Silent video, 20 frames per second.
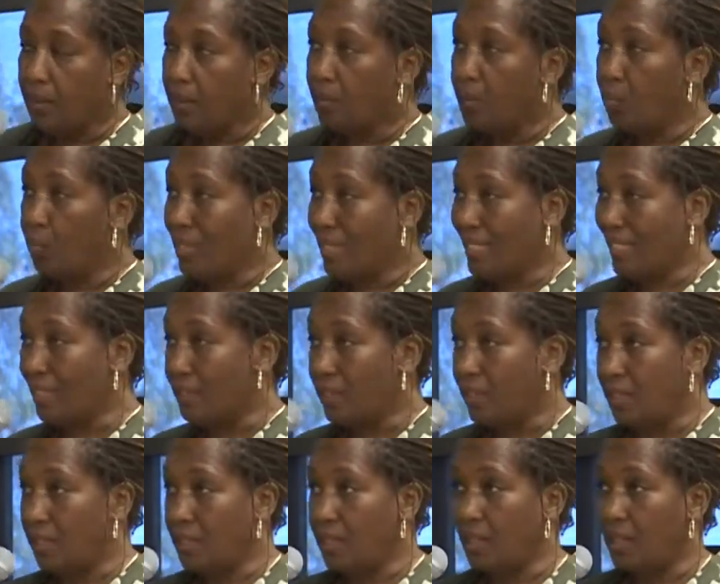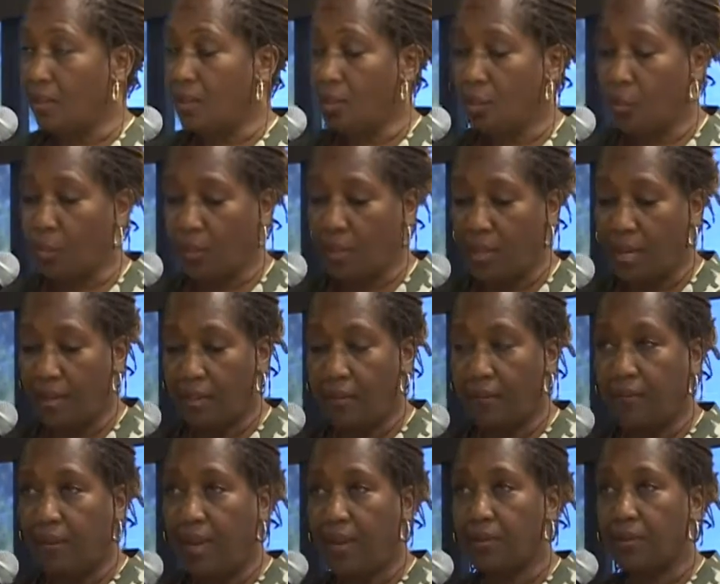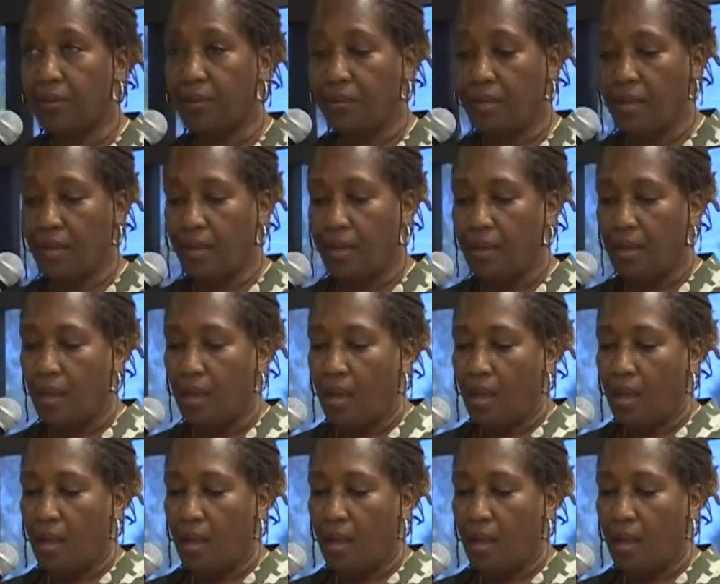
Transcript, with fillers: the resiliency and those protective factors that